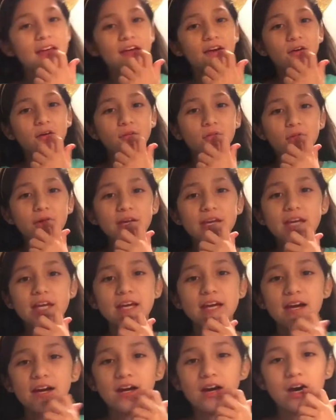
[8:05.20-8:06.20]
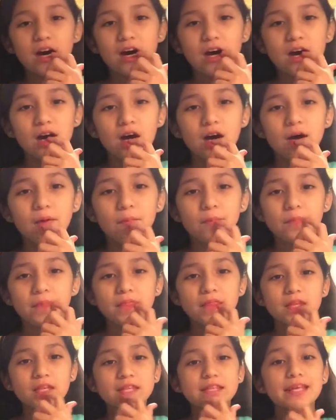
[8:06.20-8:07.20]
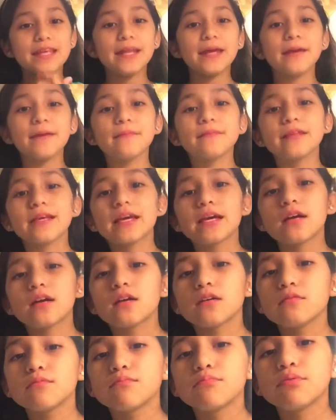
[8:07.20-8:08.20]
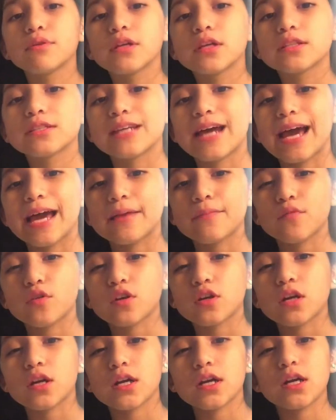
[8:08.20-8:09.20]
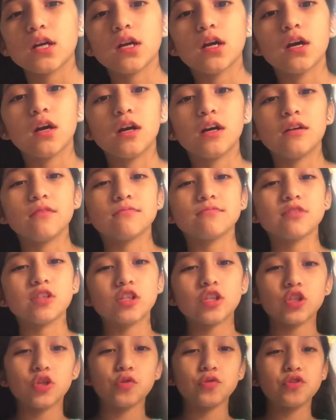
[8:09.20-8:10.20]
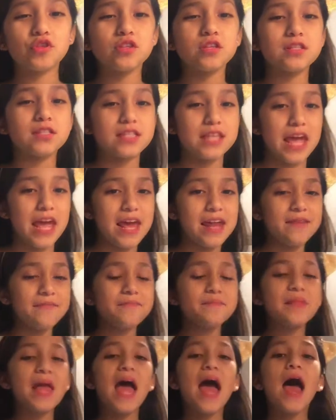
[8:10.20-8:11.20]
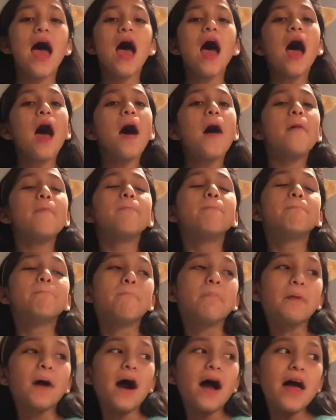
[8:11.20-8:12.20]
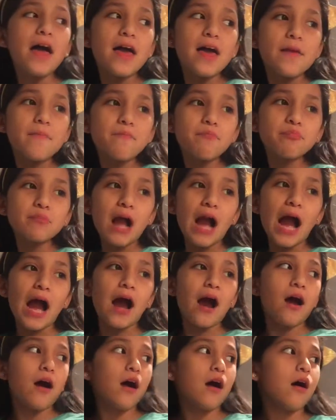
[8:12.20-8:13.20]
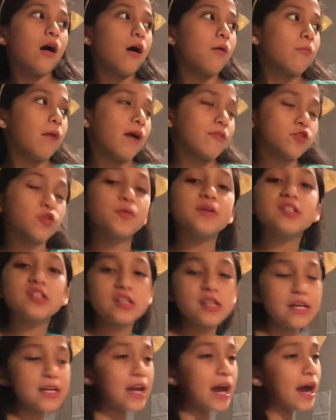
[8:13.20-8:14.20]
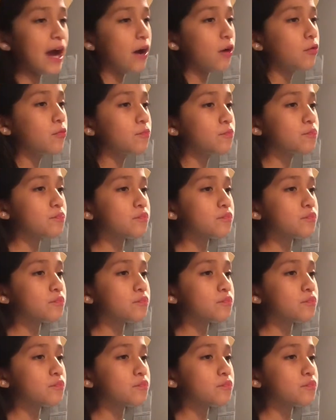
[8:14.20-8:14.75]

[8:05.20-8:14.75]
that we didn't like put a timer close to 10. But after we took it out,